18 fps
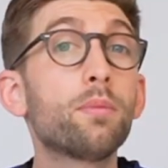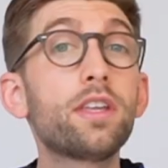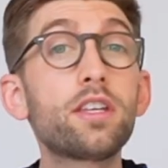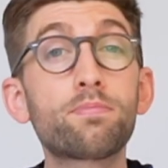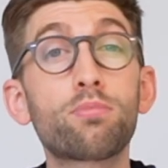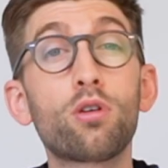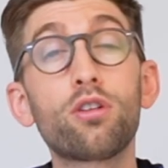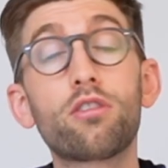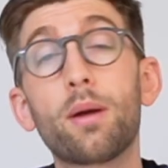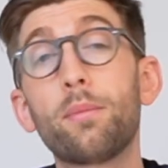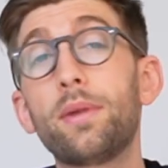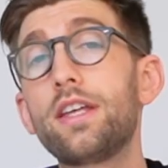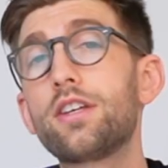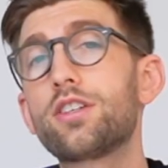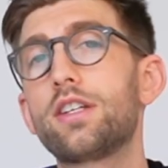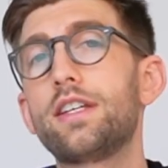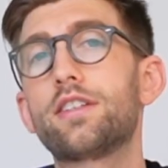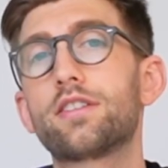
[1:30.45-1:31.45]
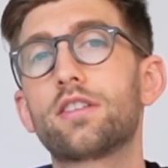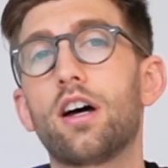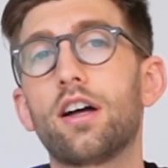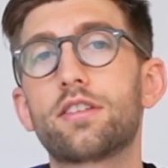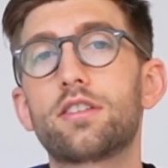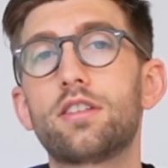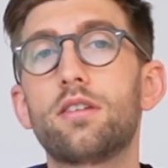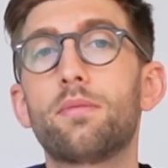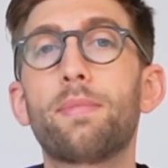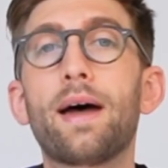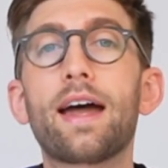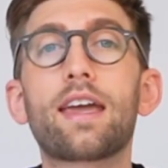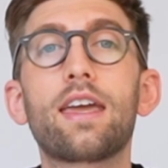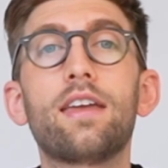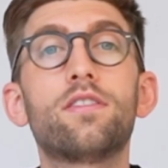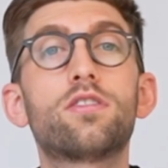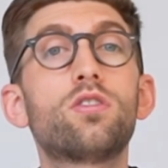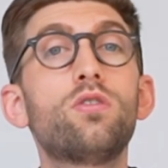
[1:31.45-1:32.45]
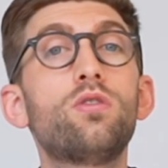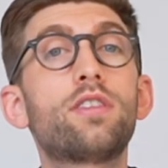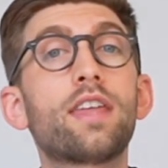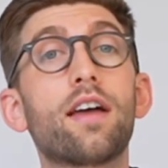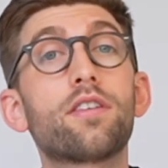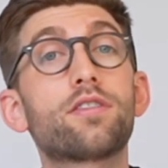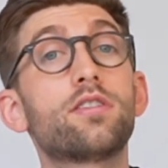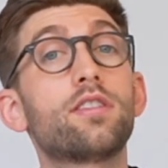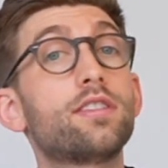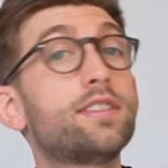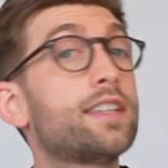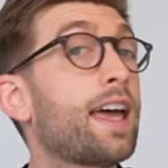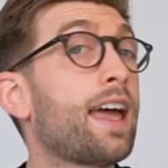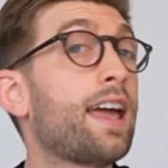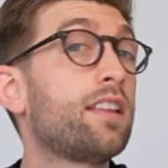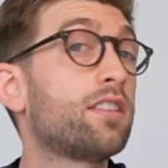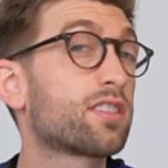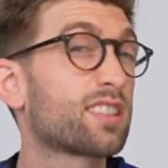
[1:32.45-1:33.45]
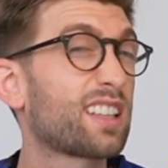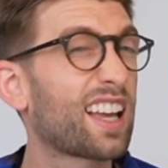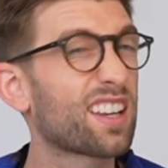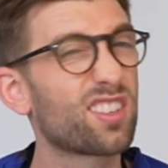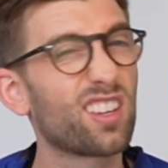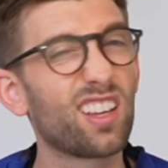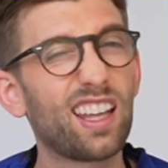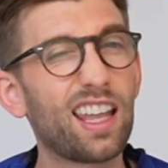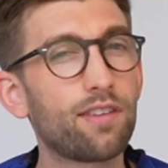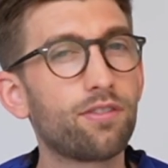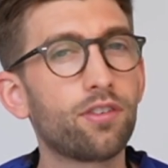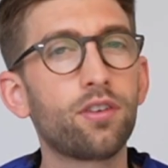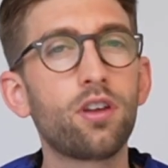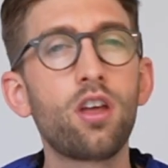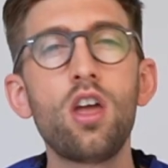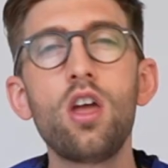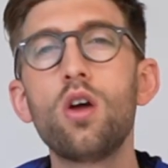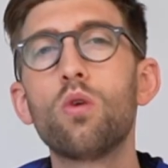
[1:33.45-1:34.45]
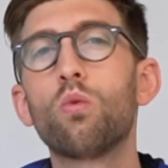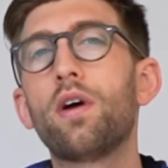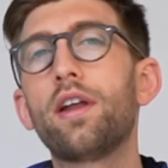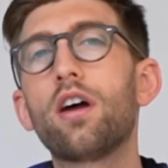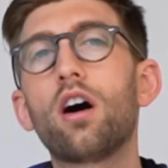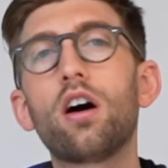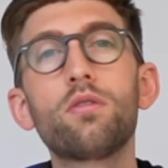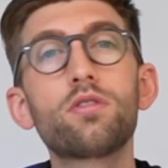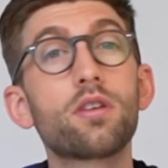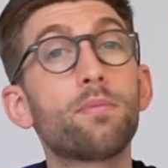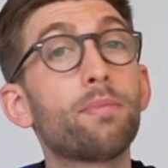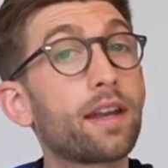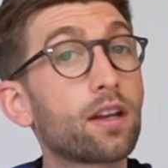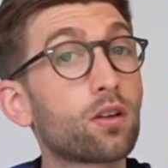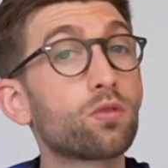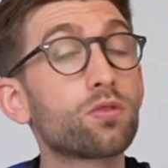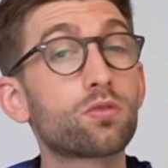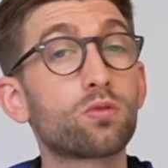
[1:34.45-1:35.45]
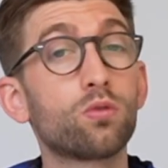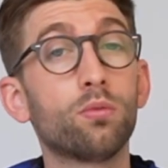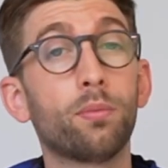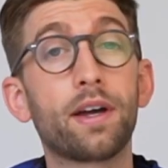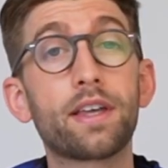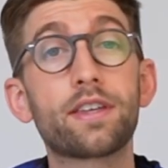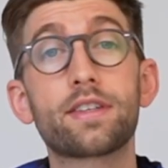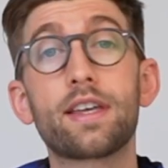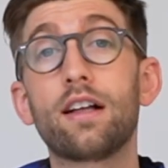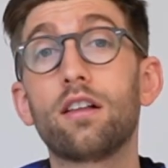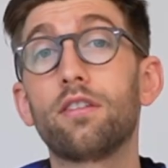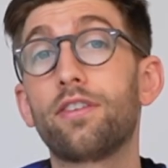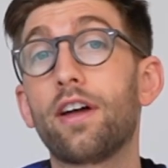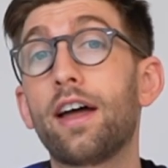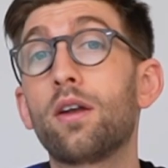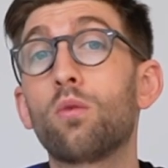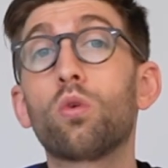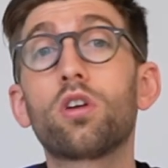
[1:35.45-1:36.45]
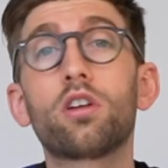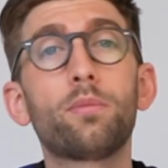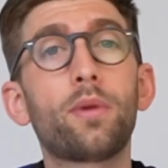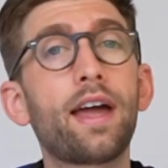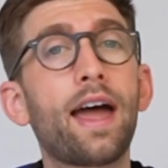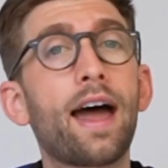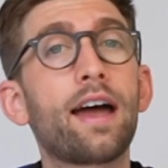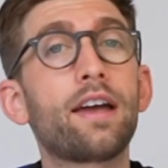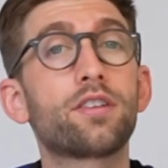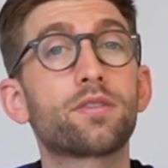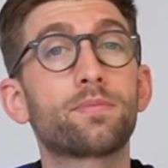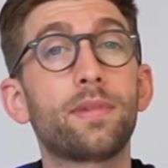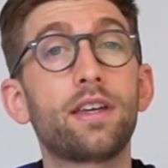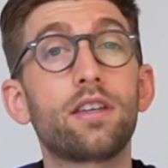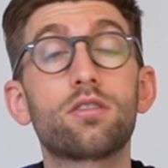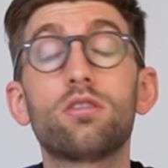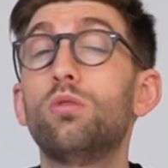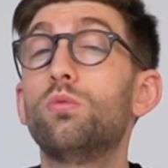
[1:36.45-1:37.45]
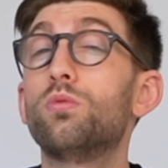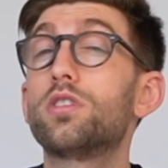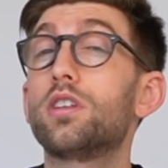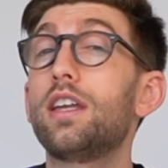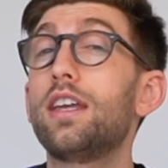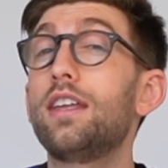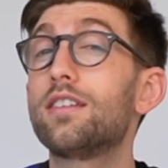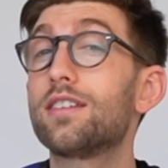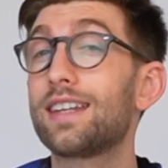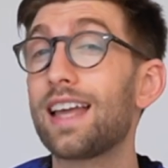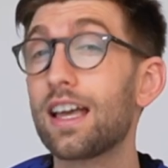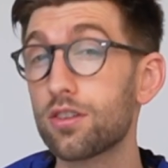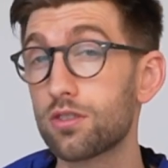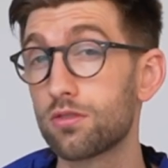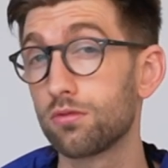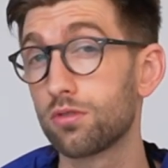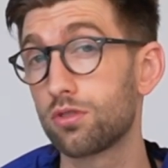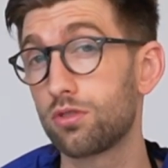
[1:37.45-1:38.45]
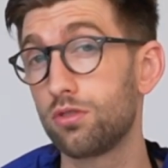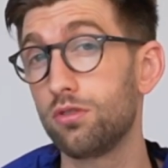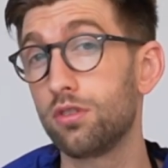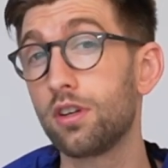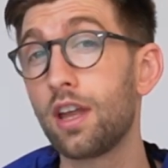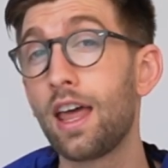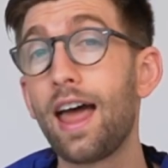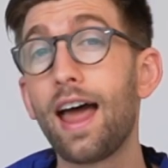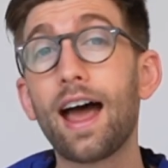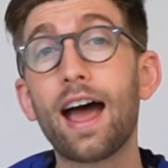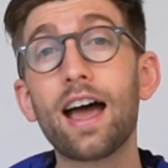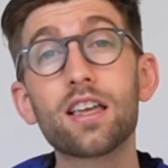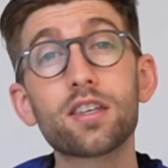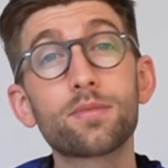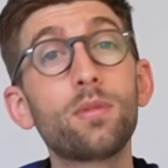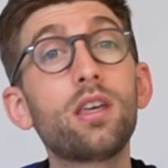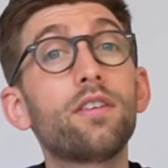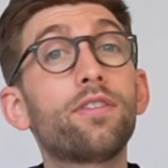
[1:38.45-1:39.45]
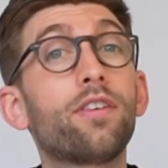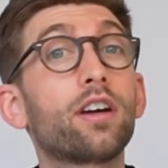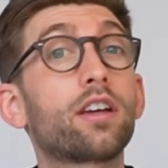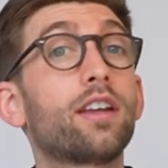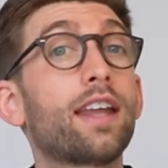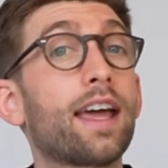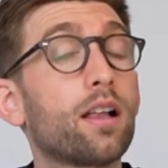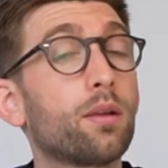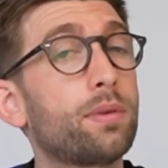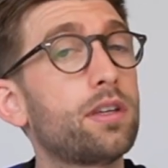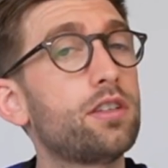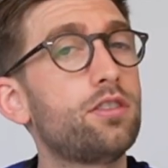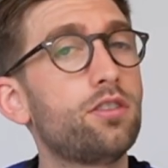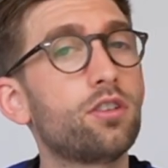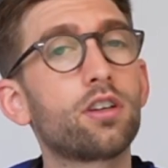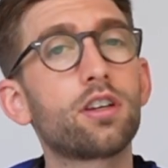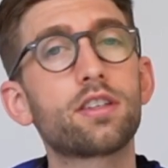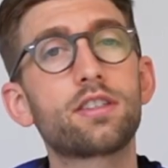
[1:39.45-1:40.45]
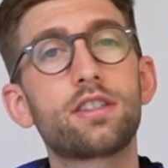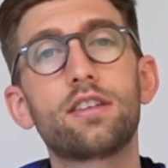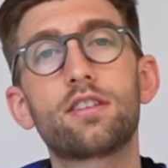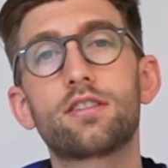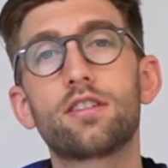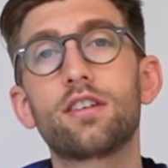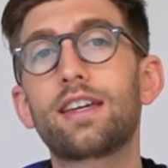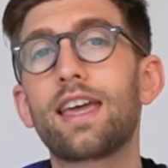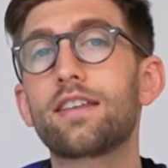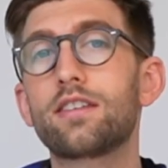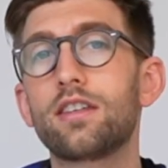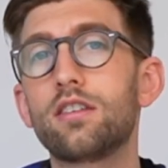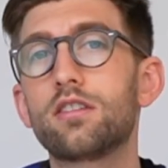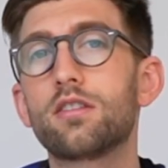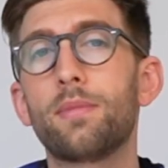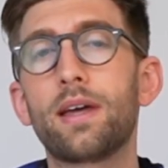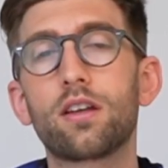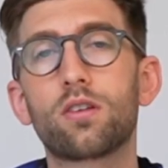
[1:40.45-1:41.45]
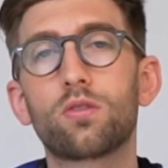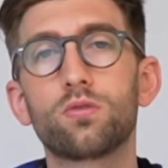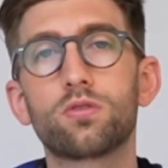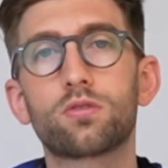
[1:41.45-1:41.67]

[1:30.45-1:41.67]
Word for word: This program initially started back in 2010 11 when I was at medical school myself, and one of my housemates, who was an international student, asked me if I could help his younger sister get into medical